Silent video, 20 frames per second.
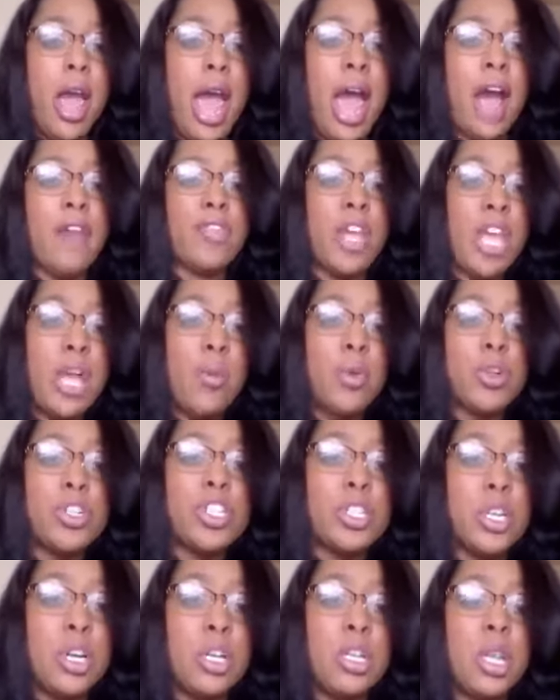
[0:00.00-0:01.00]
After he
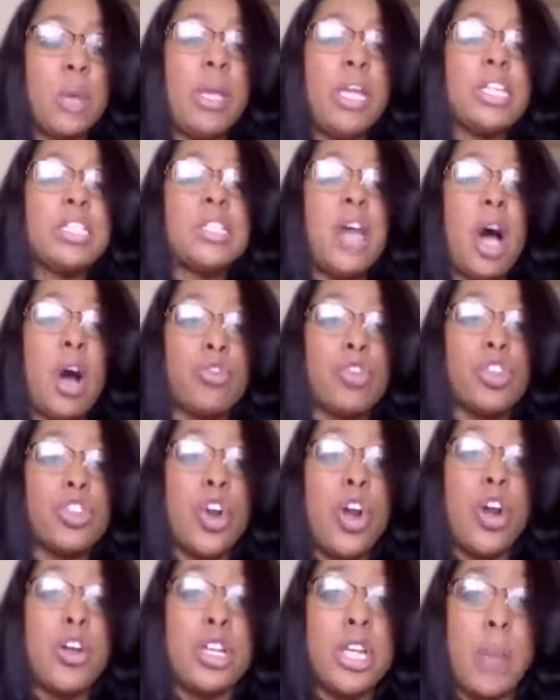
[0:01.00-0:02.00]
withstood them, he sought to
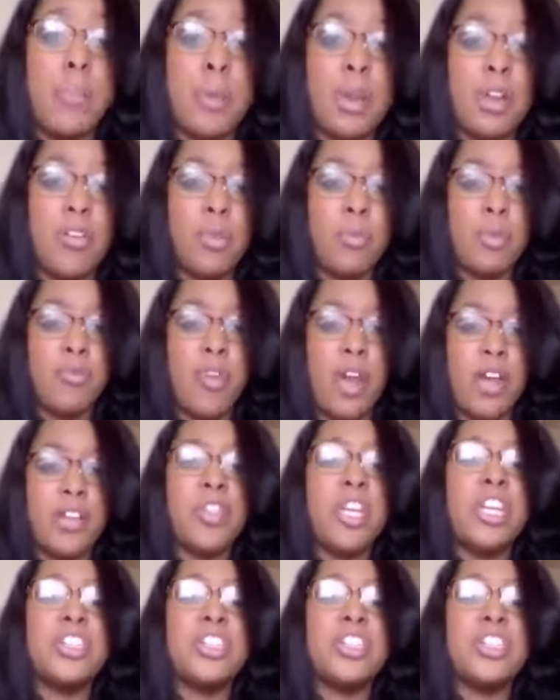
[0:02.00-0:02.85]
turn the deputy from the faith.